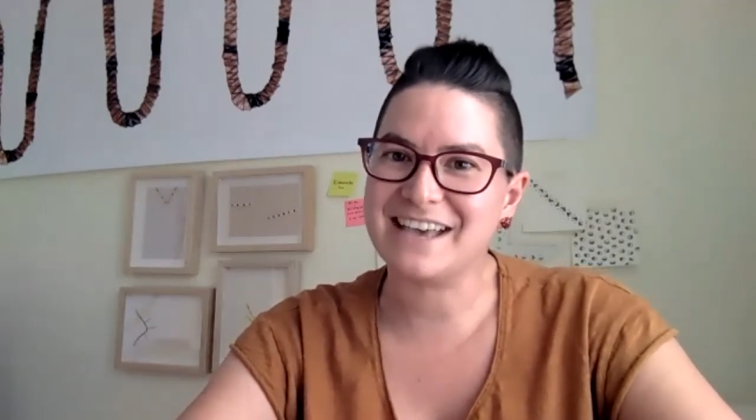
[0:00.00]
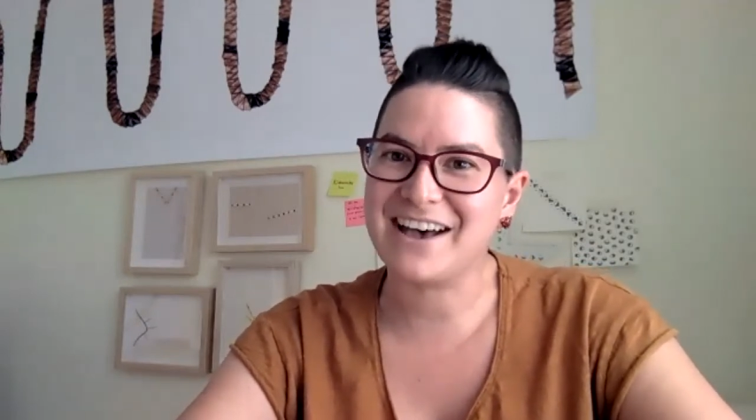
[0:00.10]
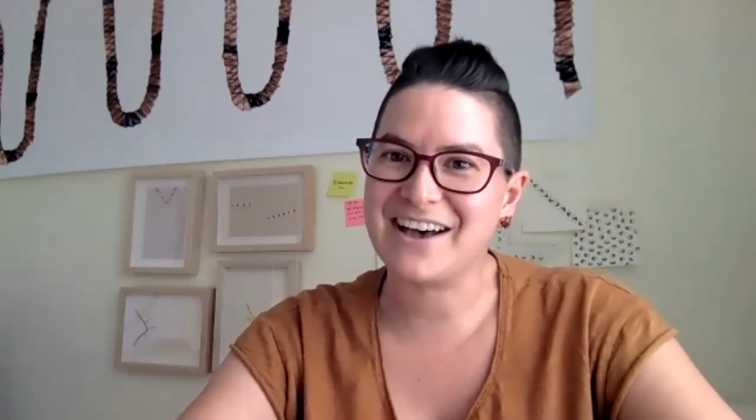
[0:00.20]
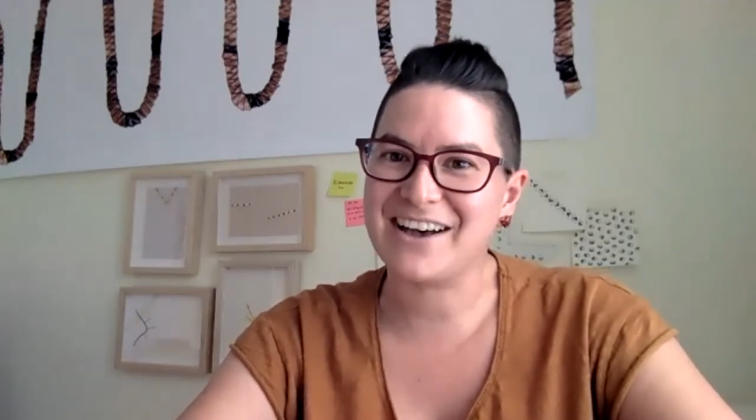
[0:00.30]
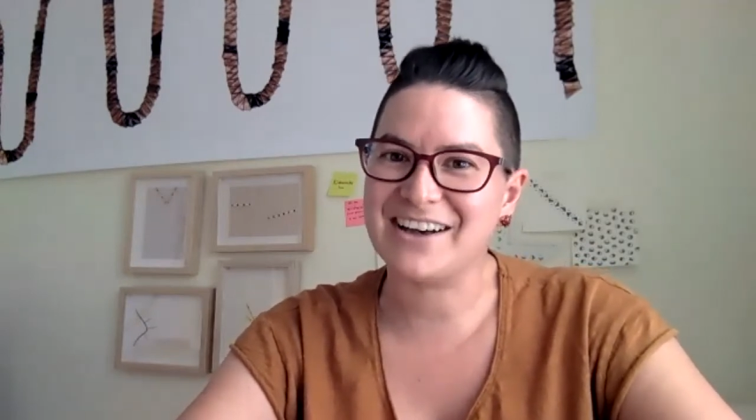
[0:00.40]

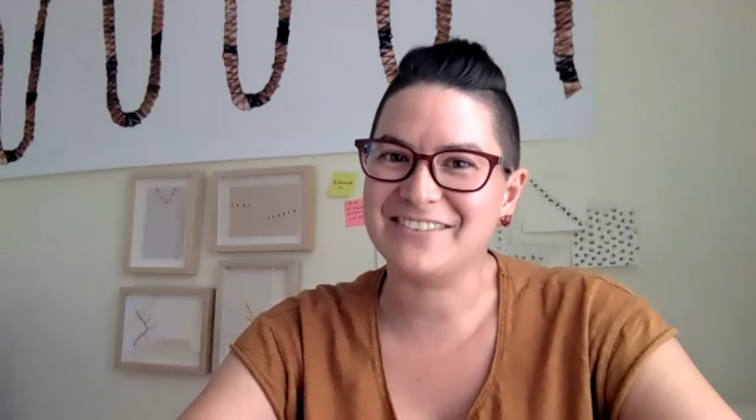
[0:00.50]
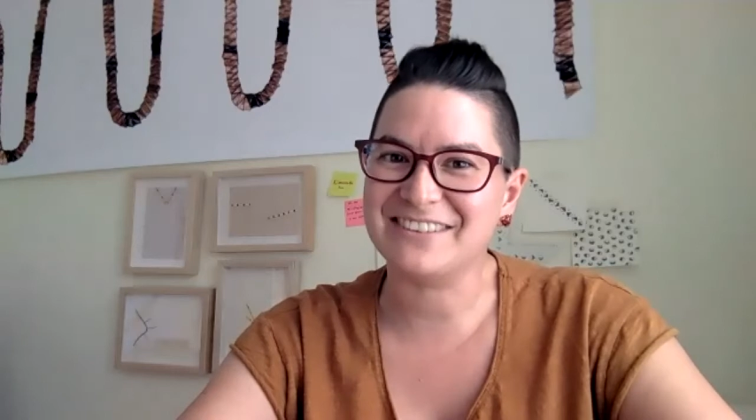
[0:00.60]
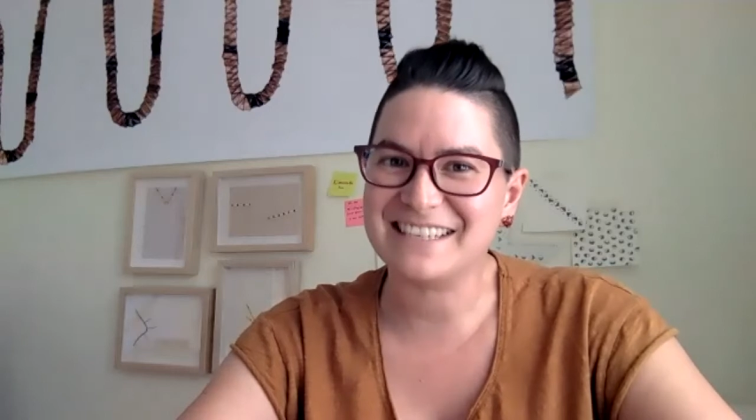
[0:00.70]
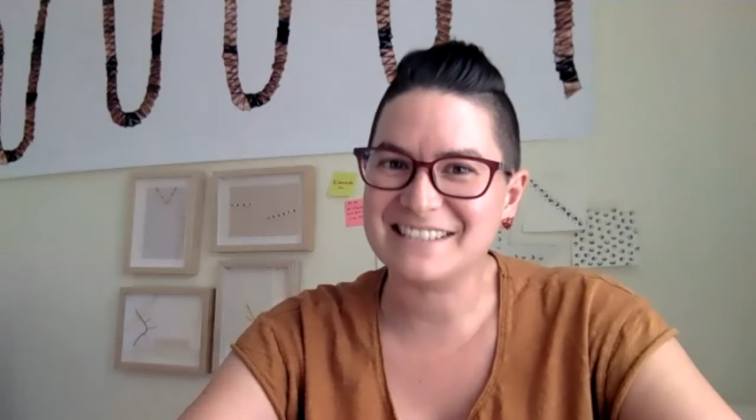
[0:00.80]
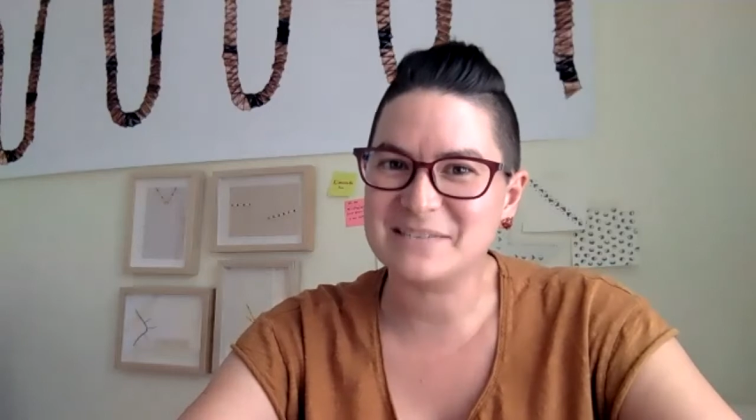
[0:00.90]
of
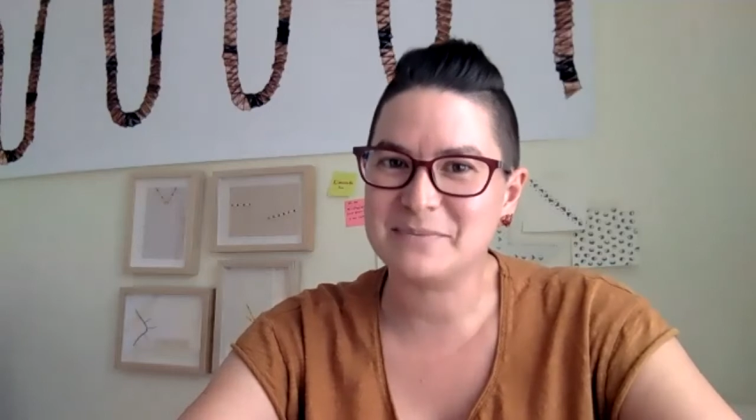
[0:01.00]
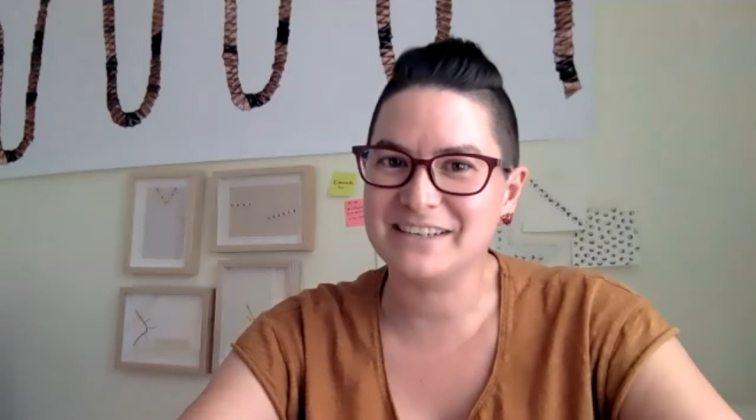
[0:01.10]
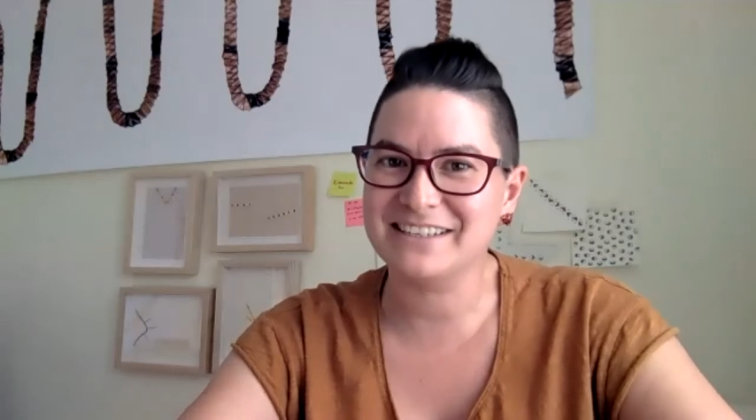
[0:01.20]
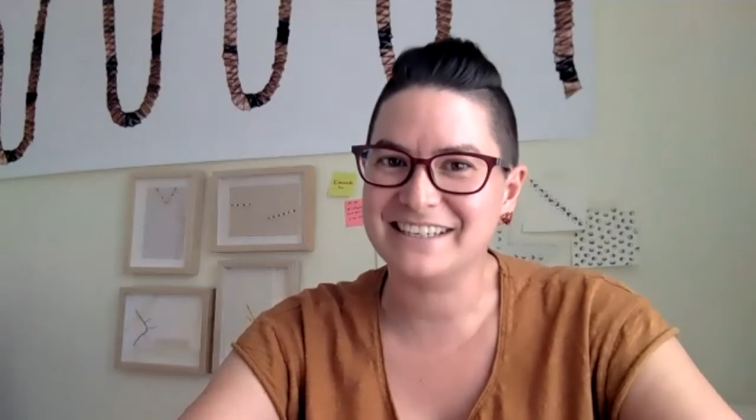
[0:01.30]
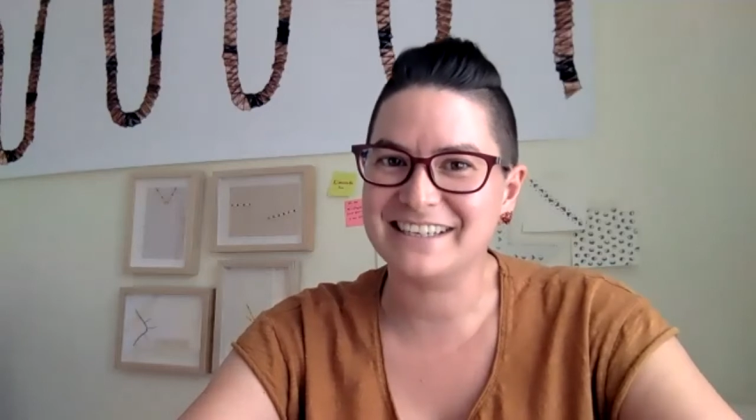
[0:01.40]
Lake
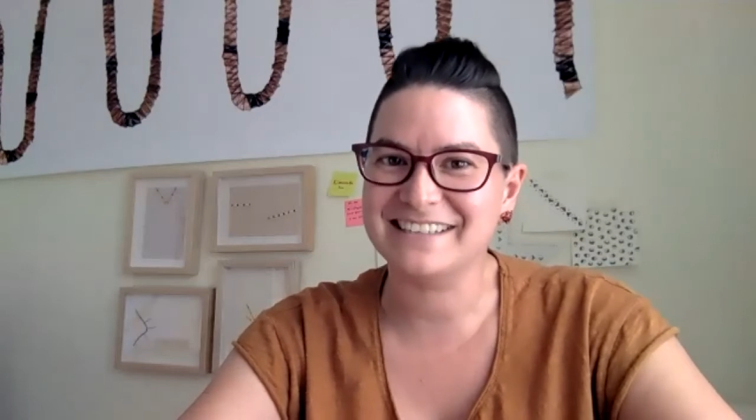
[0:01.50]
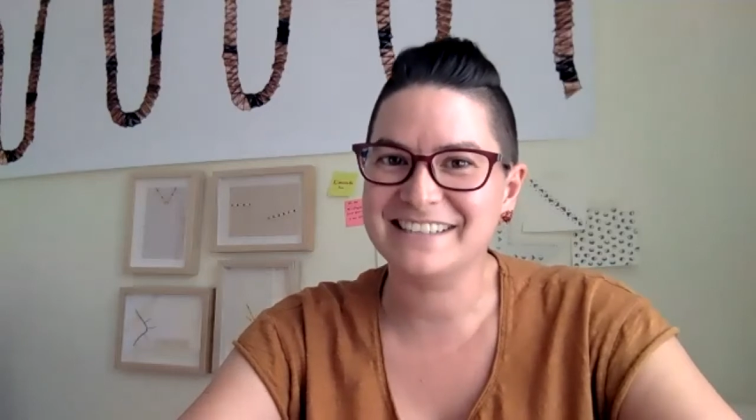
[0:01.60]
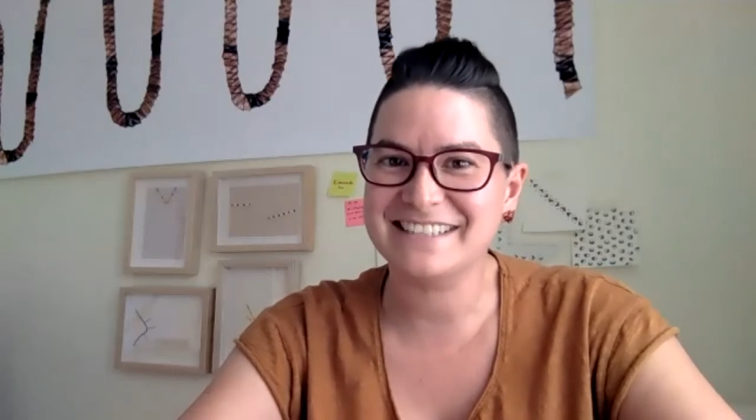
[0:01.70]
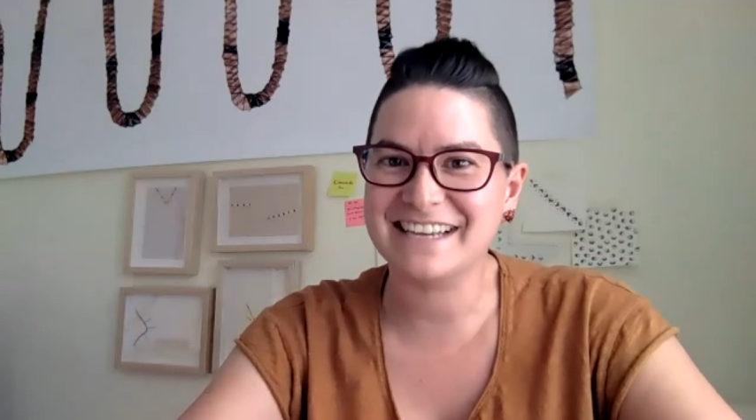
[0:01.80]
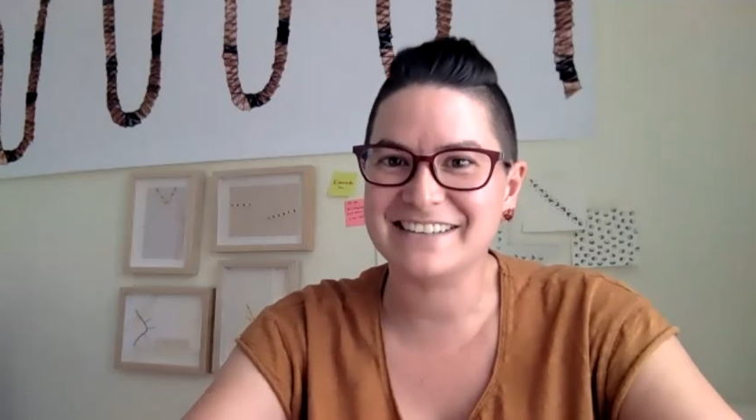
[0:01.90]
Superior.
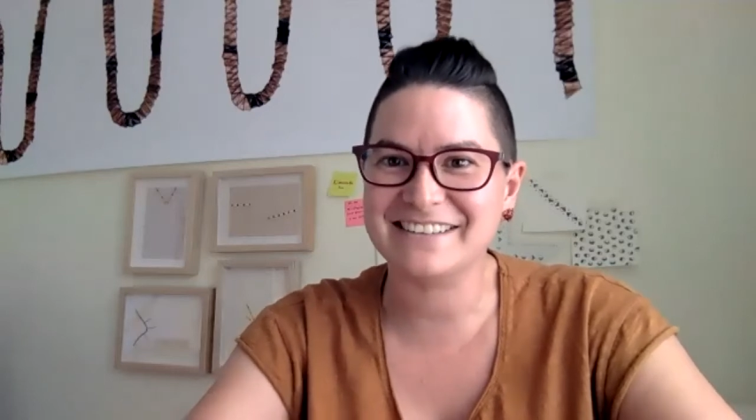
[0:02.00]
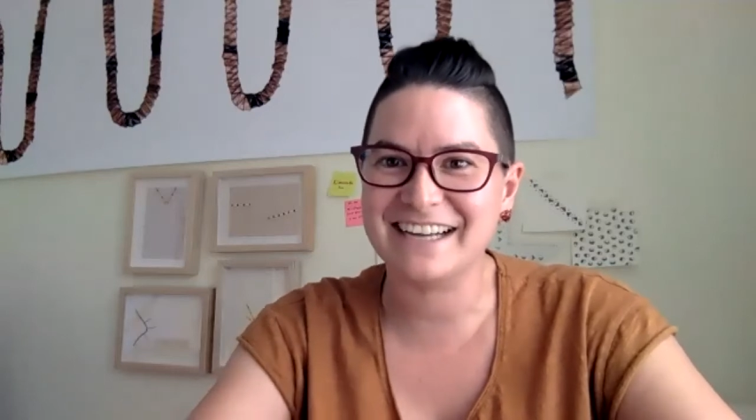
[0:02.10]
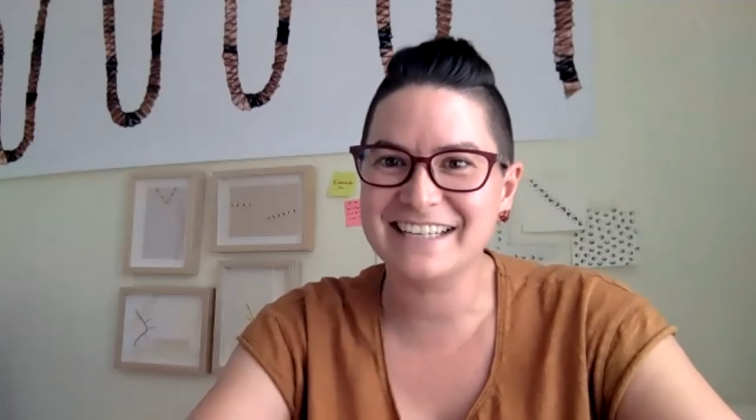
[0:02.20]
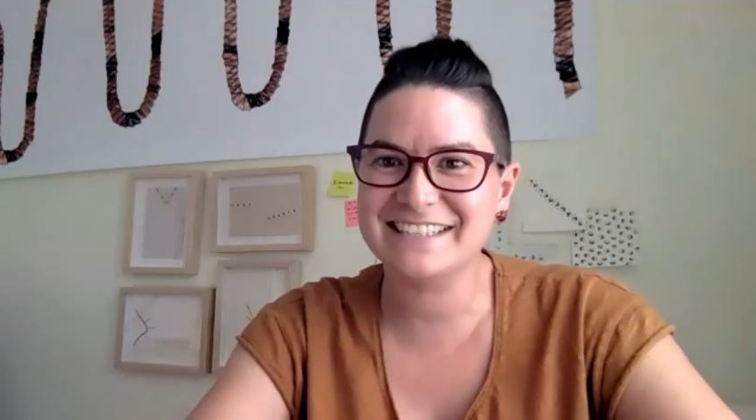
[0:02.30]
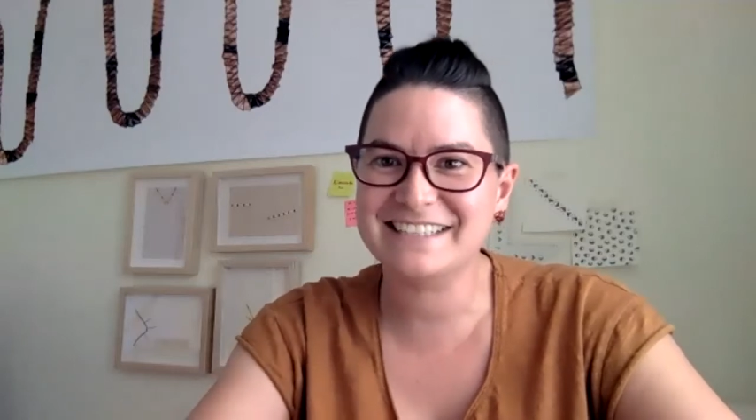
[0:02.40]
Is that
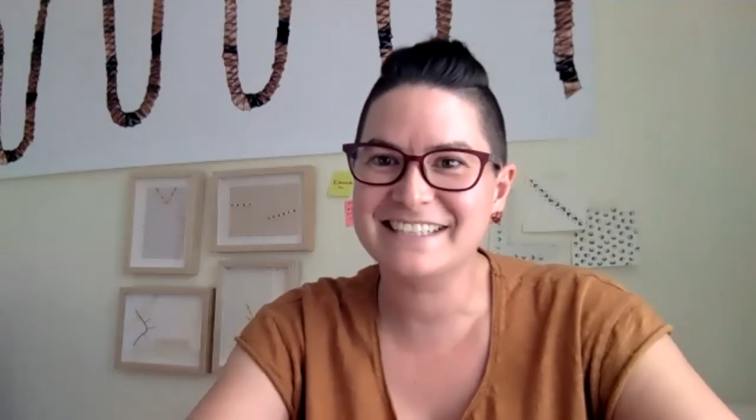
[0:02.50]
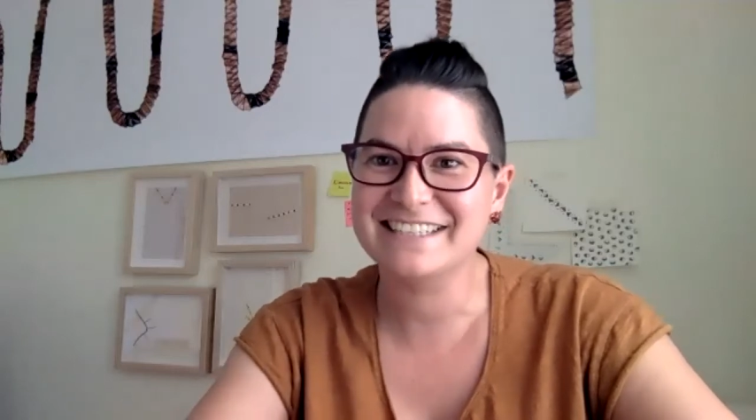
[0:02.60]
correct?